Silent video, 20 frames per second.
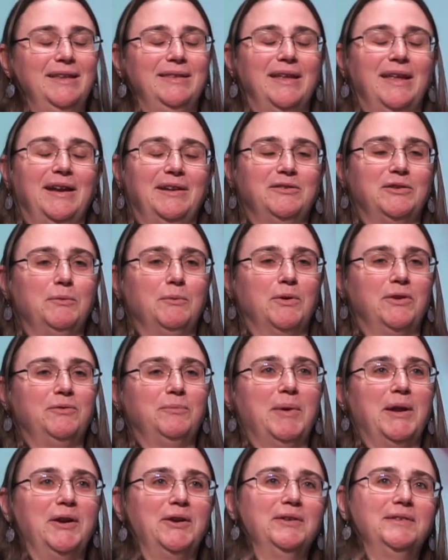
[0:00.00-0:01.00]
actually works
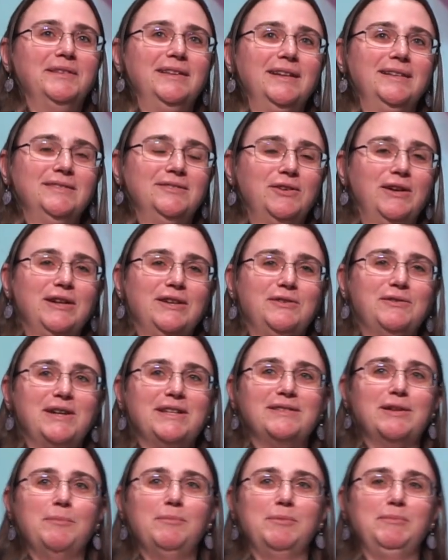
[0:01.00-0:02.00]
better than trying to
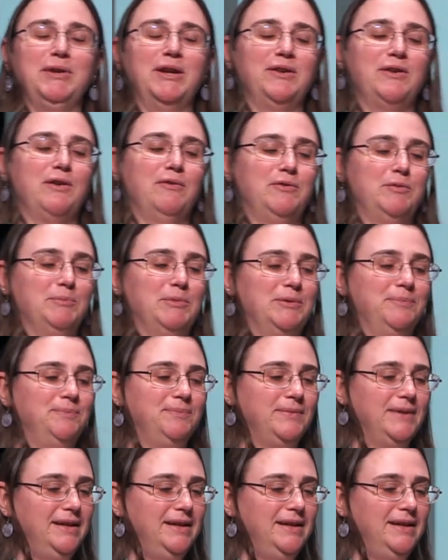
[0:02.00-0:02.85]
dress up and be uncomfortable.